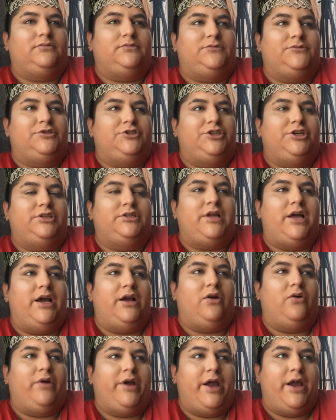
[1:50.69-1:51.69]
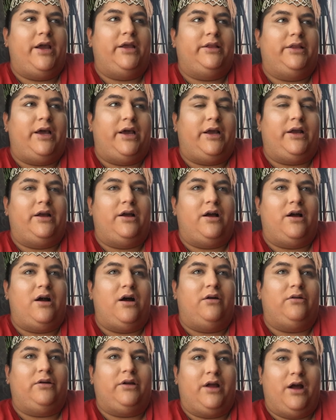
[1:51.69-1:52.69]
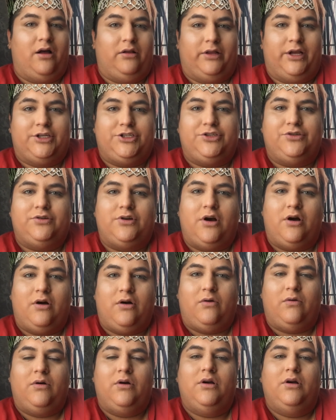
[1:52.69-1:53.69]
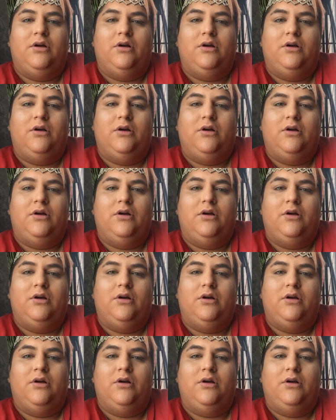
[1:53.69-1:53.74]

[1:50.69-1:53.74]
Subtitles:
she's like, okay, like I'll let you know.